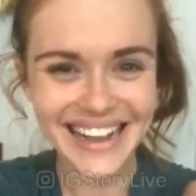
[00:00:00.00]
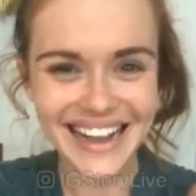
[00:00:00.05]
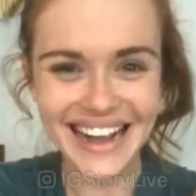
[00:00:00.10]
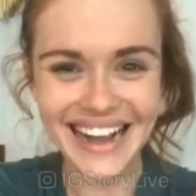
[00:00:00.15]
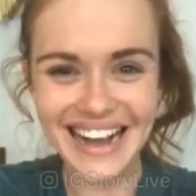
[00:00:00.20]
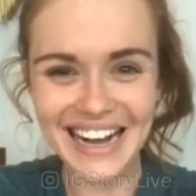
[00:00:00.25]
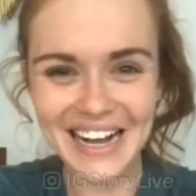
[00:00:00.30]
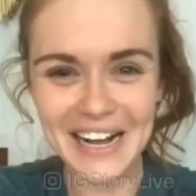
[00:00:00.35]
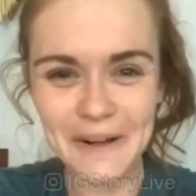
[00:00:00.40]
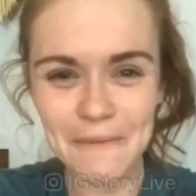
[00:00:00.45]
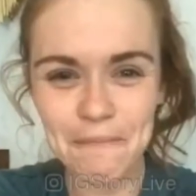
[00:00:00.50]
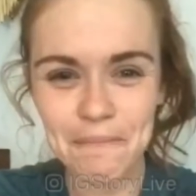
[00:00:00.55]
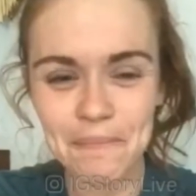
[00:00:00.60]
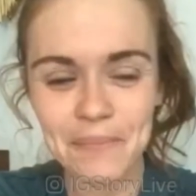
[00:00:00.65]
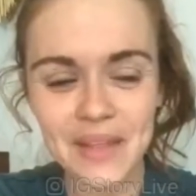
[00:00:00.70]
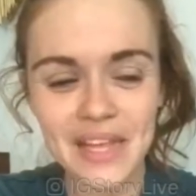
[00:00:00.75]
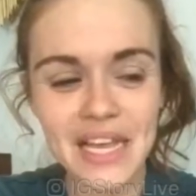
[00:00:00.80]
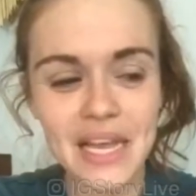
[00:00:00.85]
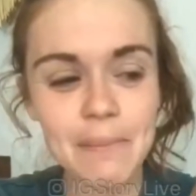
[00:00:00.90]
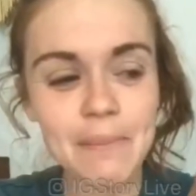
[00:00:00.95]

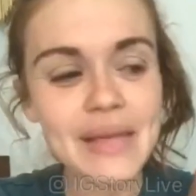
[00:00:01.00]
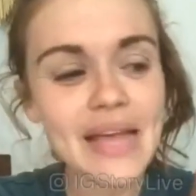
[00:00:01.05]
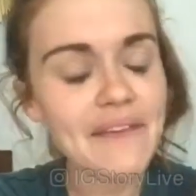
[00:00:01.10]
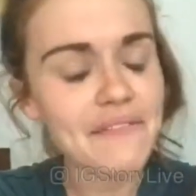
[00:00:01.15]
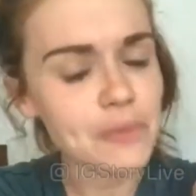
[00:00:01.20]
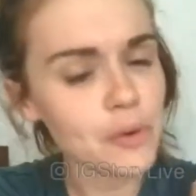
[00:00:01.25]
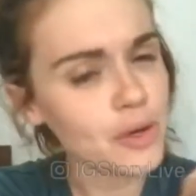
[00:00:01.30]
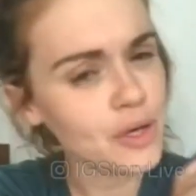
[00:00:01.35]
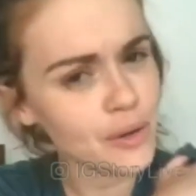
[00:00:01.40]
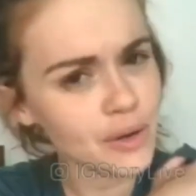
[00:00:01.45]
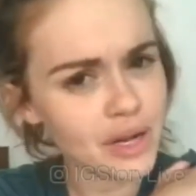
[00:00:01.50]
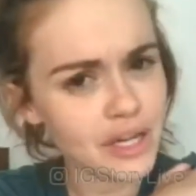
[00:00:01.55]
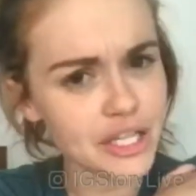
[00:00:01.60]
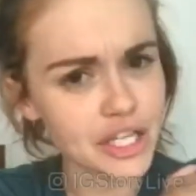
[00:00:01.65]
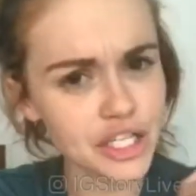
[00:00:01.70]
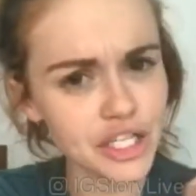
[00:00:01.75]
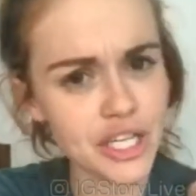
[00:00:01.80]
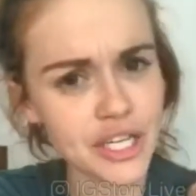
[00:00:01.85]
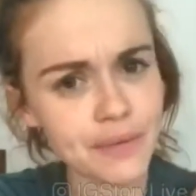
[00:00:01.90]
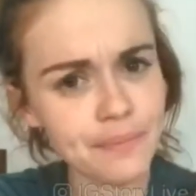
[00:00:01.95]
But yeah, if I'm going to an
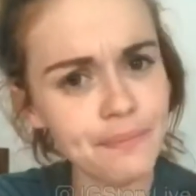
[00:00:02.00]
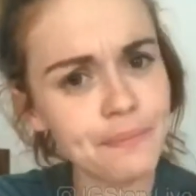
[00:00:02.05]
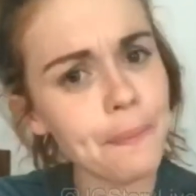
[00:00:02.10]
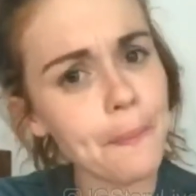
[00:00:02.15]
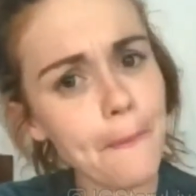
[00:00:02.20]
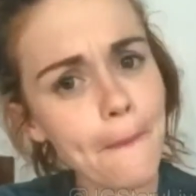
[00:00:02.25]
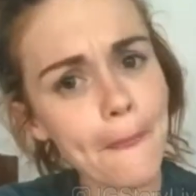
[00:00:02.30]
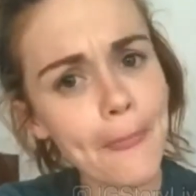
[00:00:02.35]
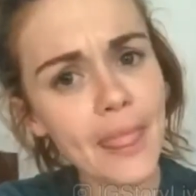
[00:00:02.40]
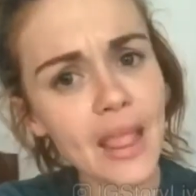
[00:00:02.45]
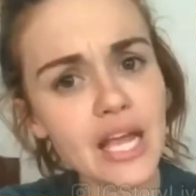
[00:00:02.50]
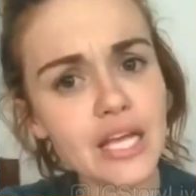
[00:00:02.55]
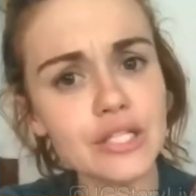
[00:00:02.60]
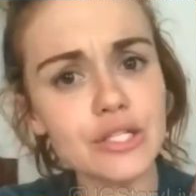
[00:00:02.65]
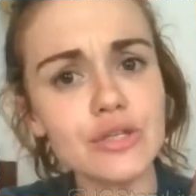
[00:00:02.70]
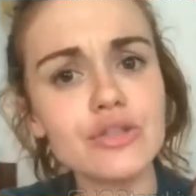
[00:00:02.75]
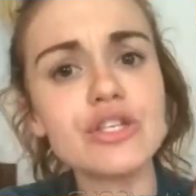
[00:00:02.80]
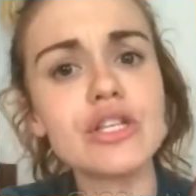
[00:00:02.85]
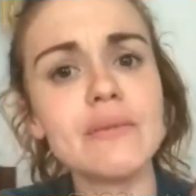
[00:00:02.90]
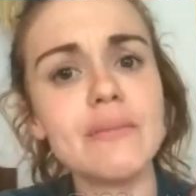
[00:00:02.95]
audition, it's
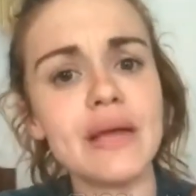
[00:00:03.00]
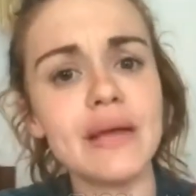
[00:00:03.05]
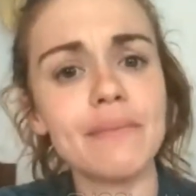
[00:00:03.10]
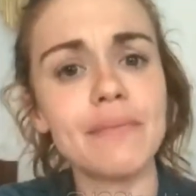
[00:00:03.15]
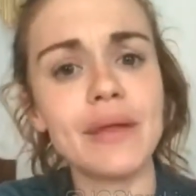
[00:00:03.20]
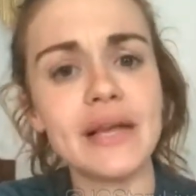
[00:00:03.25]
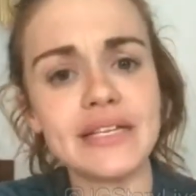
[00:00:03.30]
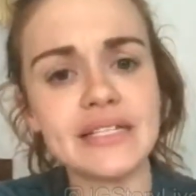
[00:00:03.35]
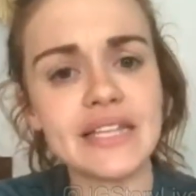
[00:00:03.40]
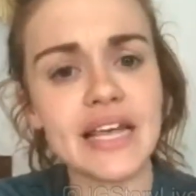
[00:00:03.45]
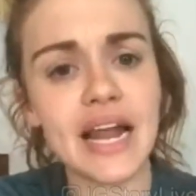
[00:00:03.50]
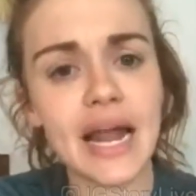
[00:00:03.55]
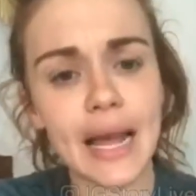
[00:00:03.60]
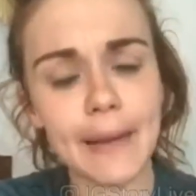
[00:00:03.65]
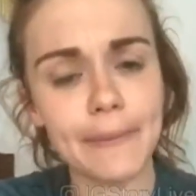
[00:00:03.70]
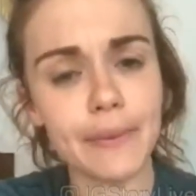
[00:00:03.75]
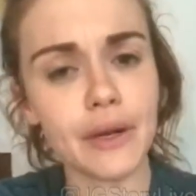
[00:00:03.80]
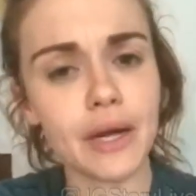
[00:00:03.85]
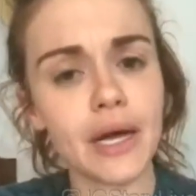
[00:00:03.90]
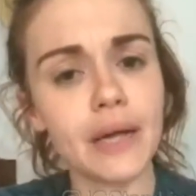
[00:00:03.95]
usually the main place that I
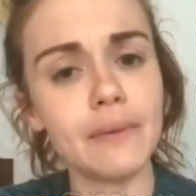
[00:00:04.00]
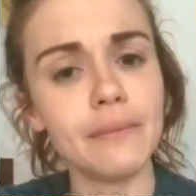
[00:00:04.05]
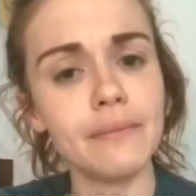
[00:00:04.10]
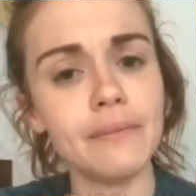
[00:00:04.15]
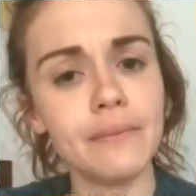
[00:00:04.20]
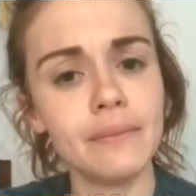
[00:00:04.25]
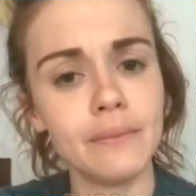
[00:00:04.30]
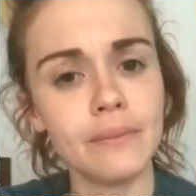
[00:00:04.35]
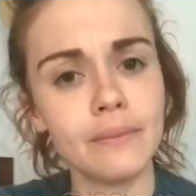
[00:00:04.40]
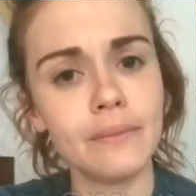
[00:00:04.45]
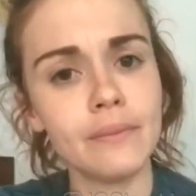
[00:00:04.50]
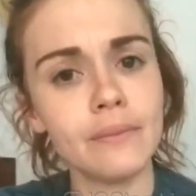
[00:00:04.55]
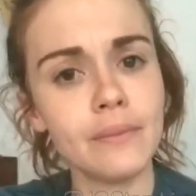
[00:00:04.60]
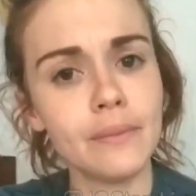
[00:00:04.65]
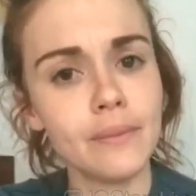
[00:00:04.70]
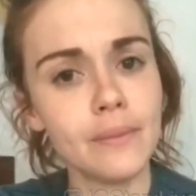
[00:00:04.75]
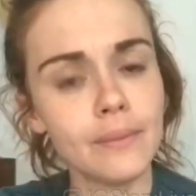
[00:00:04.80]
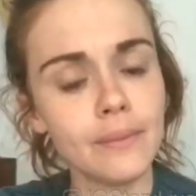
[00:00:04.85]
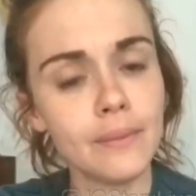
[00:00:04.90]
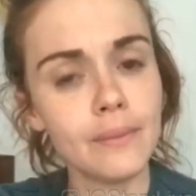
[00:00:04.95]
put on
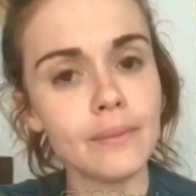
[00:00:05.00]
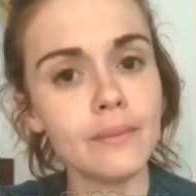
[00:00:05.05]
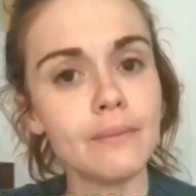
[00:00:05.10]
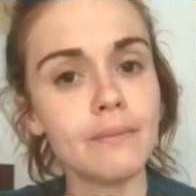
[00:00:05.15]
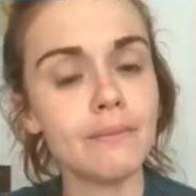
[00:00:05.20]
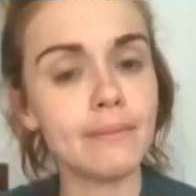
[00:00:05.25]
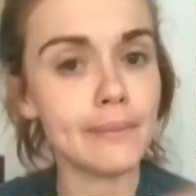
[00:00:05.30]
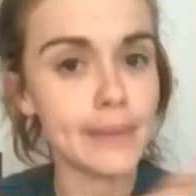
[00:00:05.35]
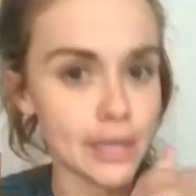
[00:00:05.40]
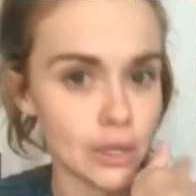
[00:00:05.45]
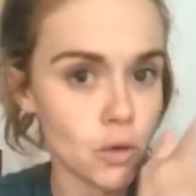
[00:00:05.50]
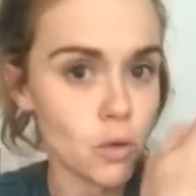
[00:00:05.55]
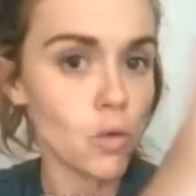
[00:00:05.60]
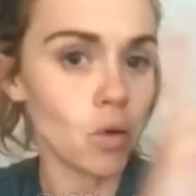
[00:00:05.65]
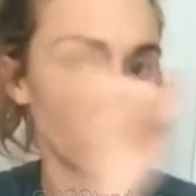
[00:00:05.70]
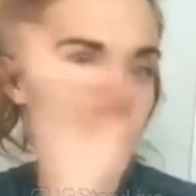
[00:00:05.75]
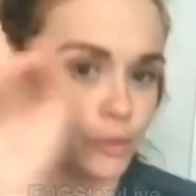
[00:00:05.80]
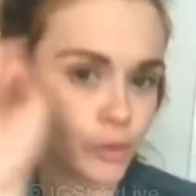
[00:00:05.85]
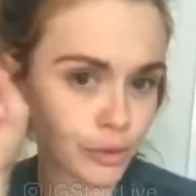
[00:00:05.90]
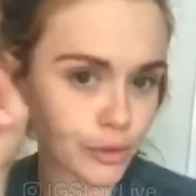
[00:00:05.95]
my
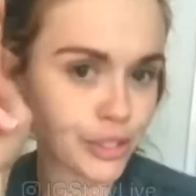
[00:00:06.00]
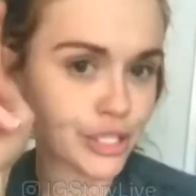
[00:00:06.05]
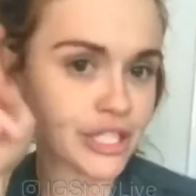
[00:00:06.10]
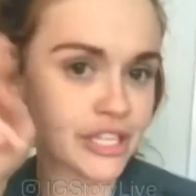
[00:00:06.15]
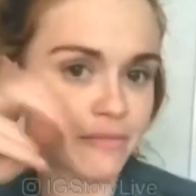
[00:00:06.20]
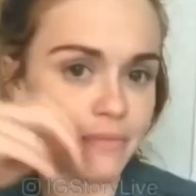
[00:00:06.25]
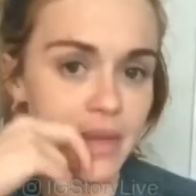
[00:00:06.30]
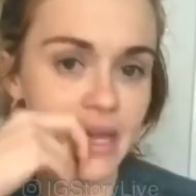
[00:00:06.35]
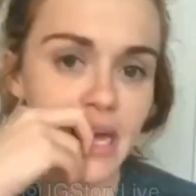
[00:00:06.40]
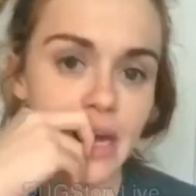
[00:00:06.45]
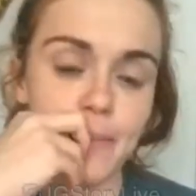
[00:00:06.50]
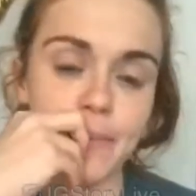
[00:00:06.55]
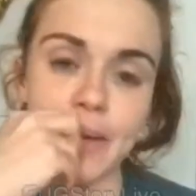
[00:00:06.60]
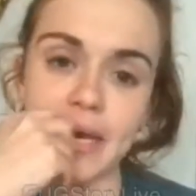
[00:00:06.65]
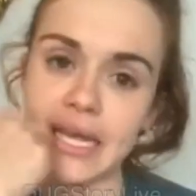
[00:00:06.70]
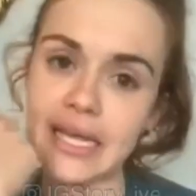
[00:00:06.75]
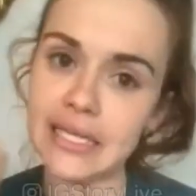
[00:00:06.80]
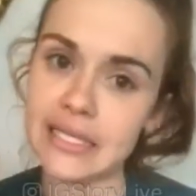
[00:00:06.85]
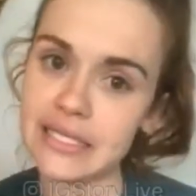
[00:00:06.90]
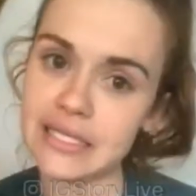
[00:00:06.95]
normal routine of makeup.
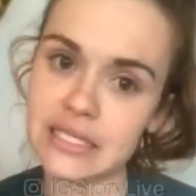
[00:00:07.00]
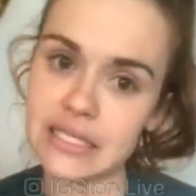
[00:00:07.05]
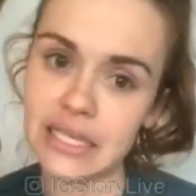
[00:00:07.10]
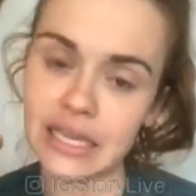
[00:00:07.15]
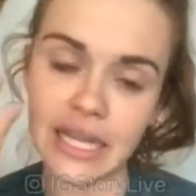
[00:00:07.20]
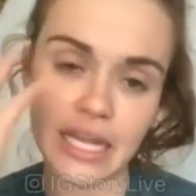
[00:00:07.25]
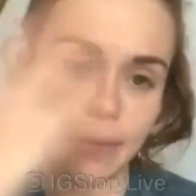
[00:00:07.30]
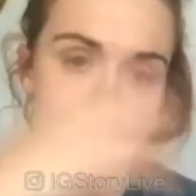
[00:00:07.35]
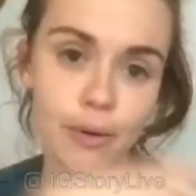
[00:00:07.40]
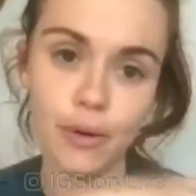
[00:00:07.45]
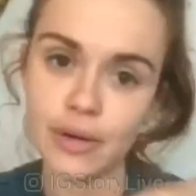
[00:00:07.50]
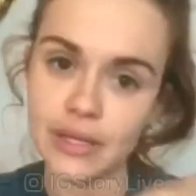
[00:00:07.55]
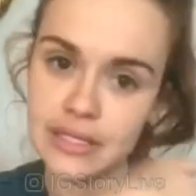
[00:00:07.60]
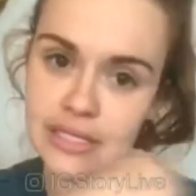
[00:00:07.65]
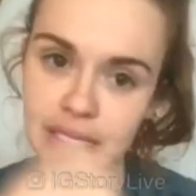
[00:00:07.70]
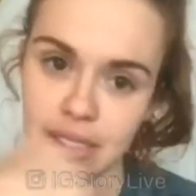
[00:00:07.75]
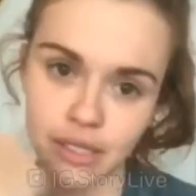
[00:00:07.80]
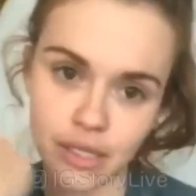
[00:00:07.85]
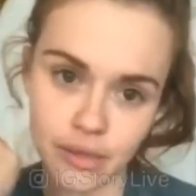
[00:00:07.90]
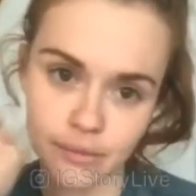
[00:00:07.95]
It's Clé de Peau
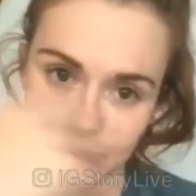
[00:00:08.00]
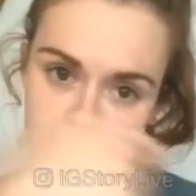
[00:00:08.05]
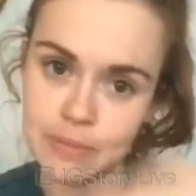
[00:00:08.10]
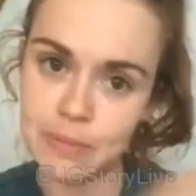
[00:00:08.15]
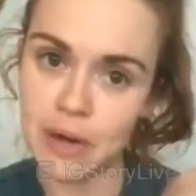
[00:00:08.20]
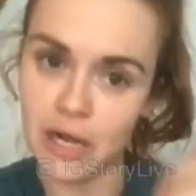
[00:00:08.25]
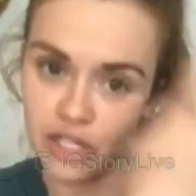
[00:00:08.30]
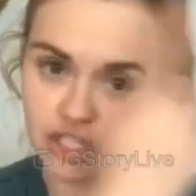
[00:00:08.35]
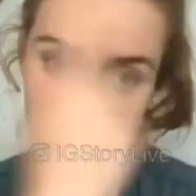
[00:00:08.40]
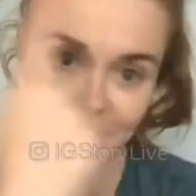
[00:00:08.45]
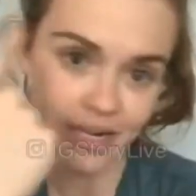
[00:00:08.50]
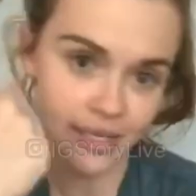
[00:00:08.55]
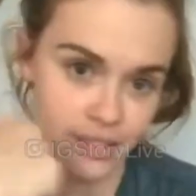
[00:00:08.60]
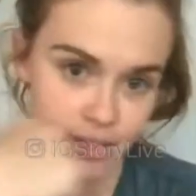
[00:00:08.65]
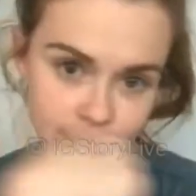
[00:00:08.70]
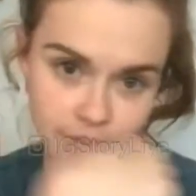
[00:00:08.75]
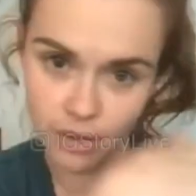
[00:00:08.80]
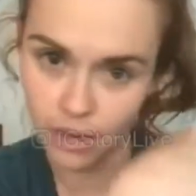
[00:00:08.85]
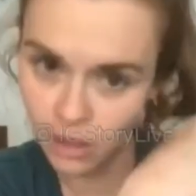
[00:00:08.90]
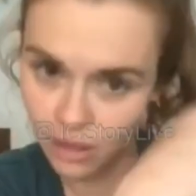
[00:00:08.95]
concealer, spot checked,
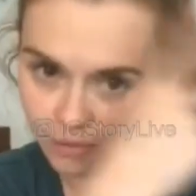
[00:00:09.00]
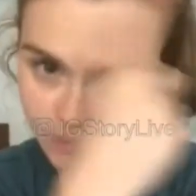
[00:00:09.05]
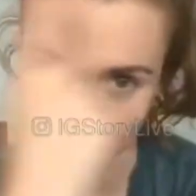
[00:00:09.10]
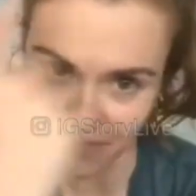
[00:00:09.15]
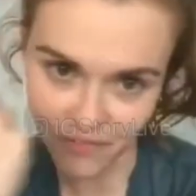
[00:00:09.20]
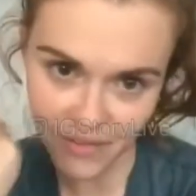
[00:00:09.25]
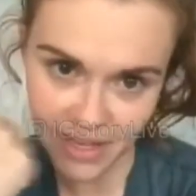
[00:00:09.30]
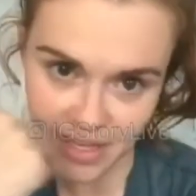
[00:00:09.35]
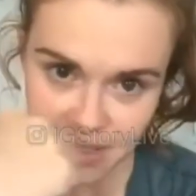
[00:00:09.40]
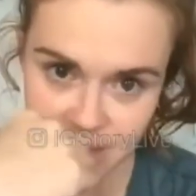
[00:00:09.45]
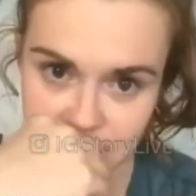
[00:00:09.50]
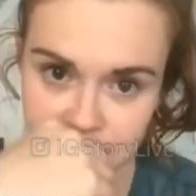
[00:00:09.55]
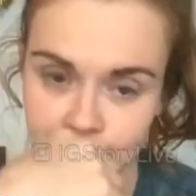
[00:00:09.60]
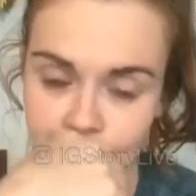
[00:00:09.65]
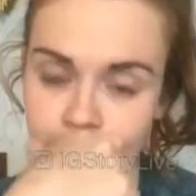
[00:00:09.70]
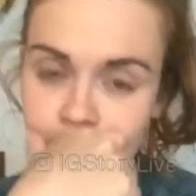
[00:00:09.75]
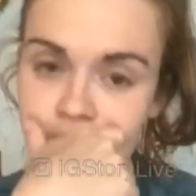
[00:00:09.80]
all over my face.